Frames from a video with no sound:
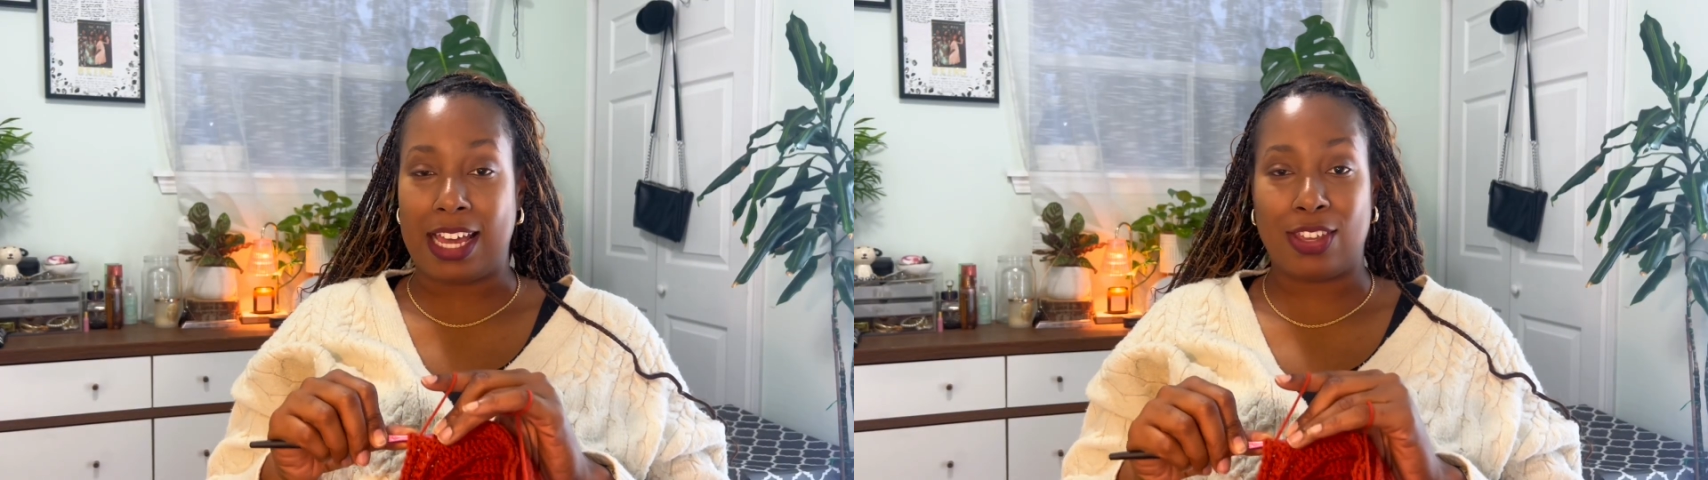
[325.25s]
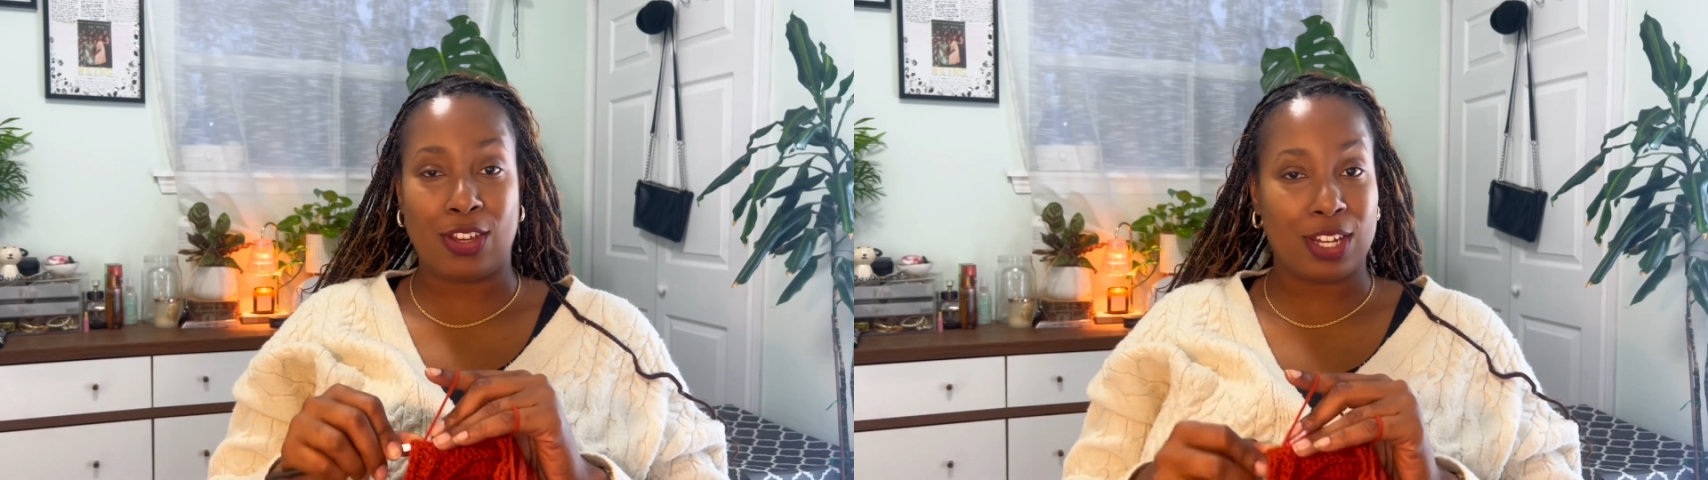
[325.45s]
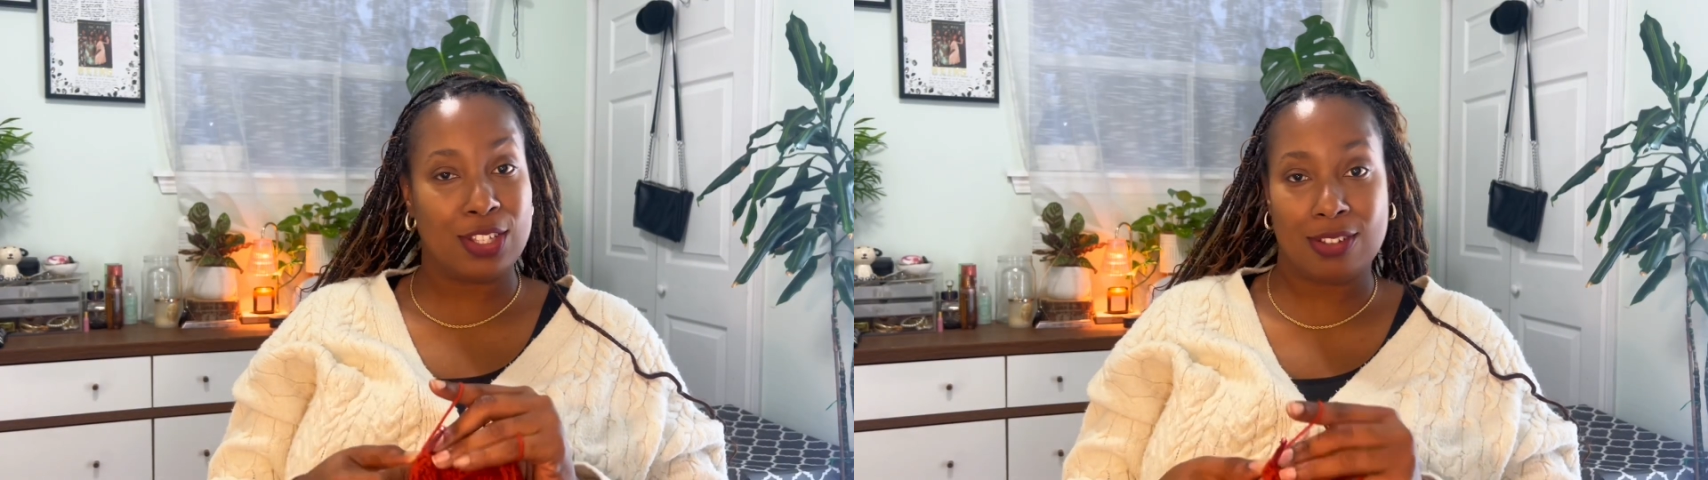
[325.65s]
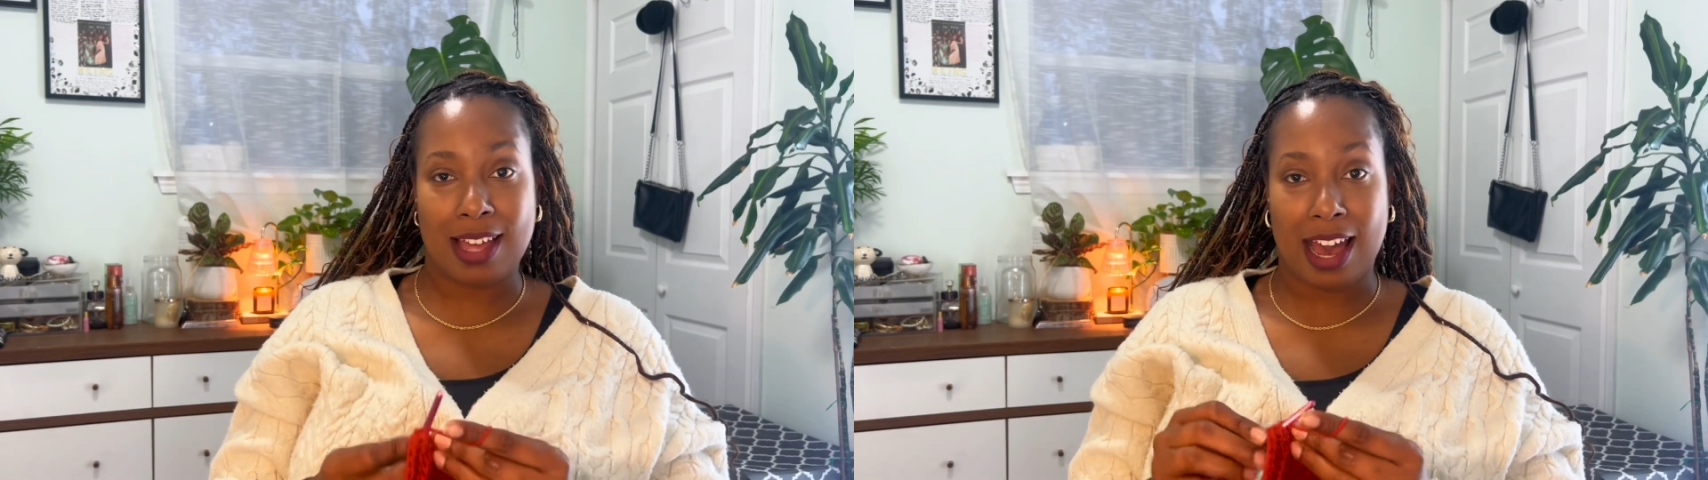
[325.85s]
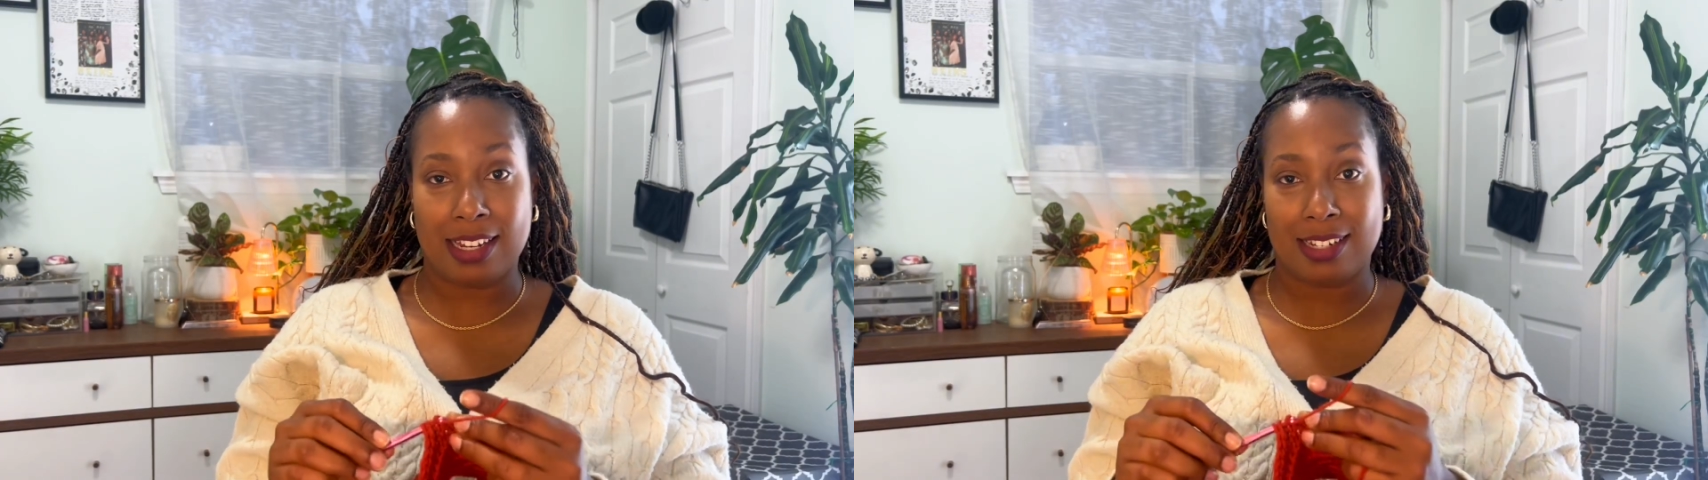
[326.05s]
you could do
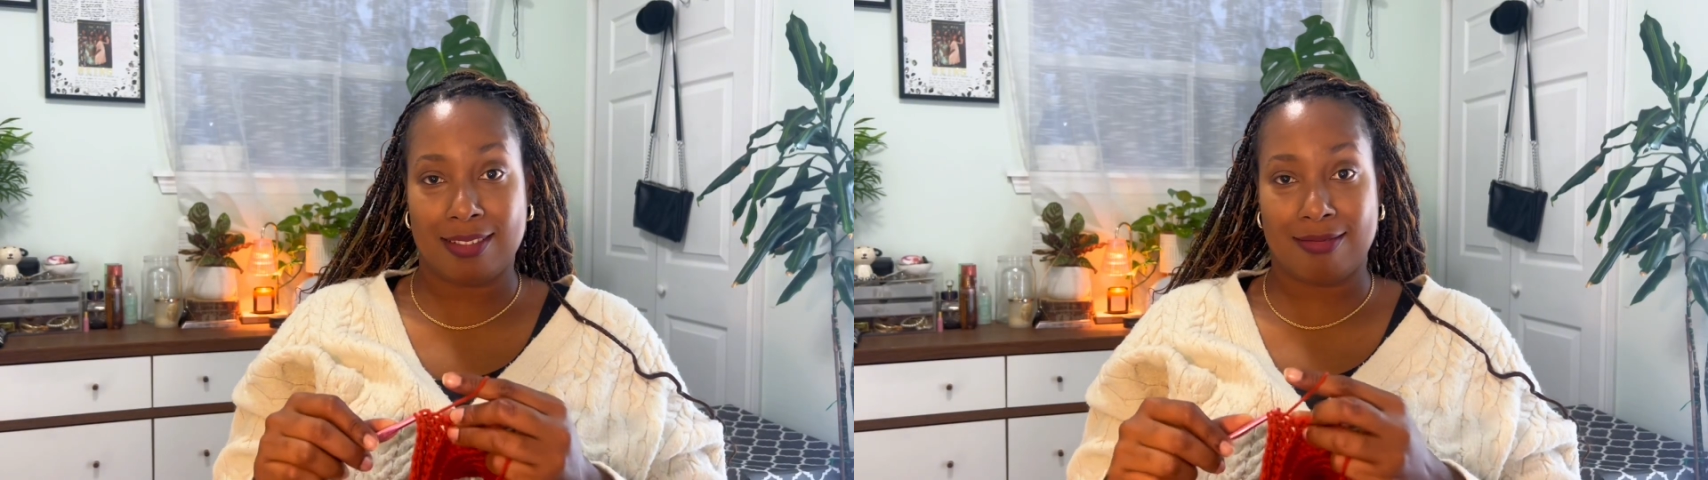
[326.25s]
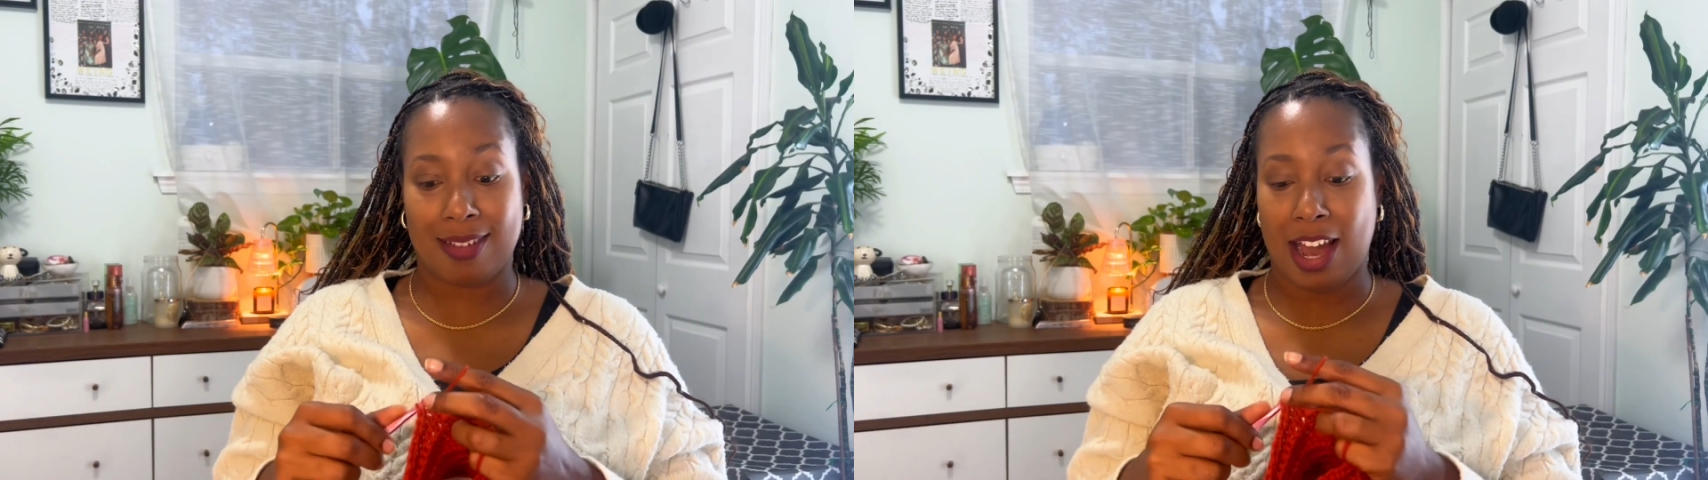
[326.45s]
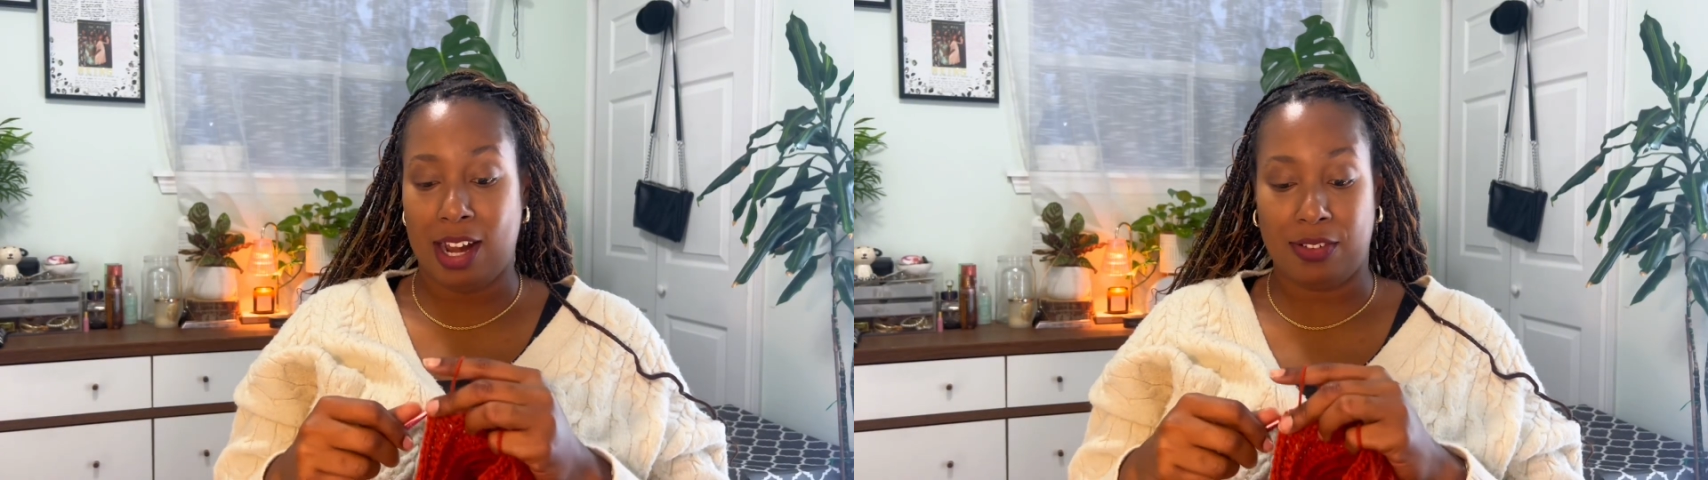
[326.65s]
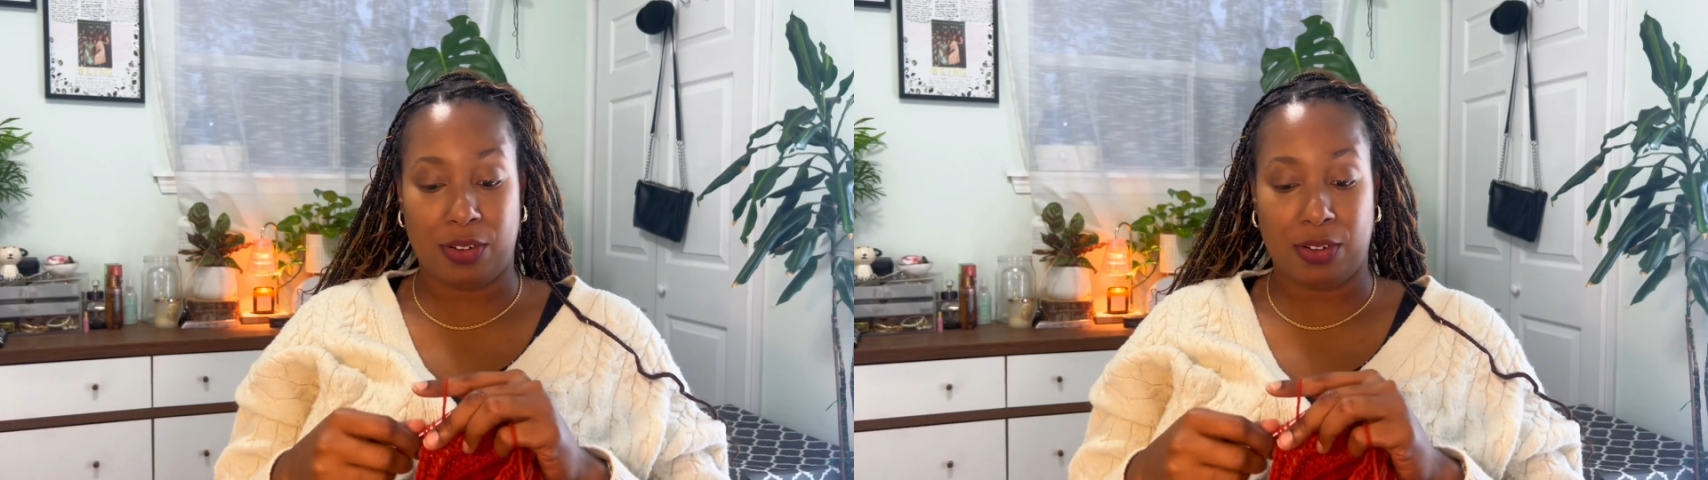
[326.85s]
that however